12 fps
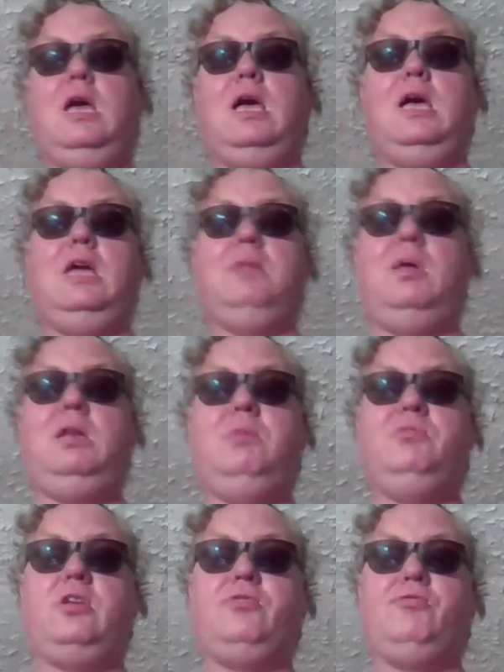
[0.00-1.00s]
And my
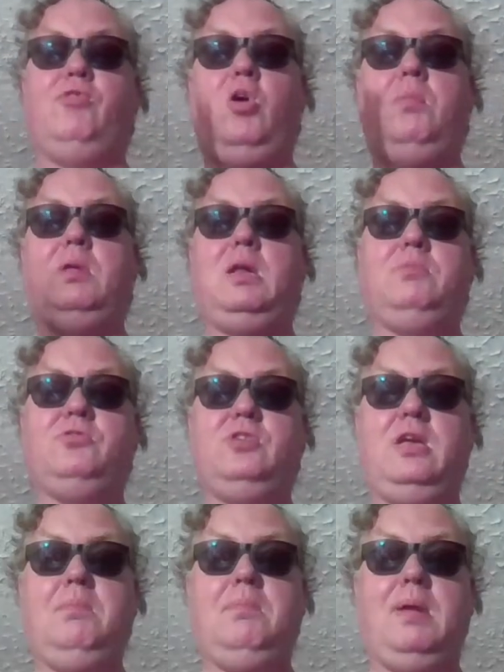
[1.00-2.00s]
name's S. Rob, and I'm
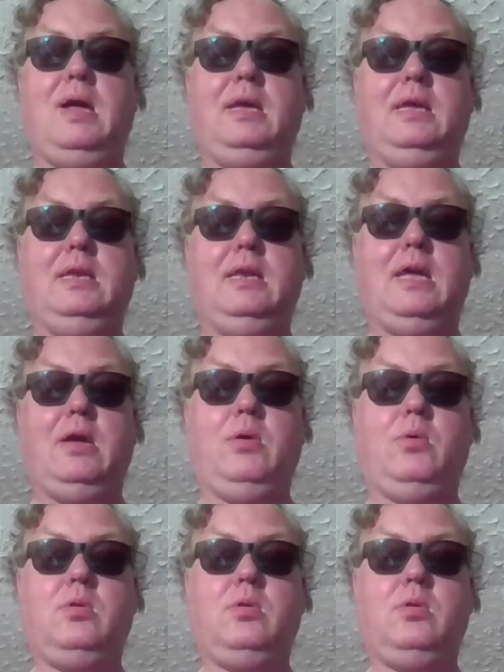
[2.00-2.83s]
saying bye now.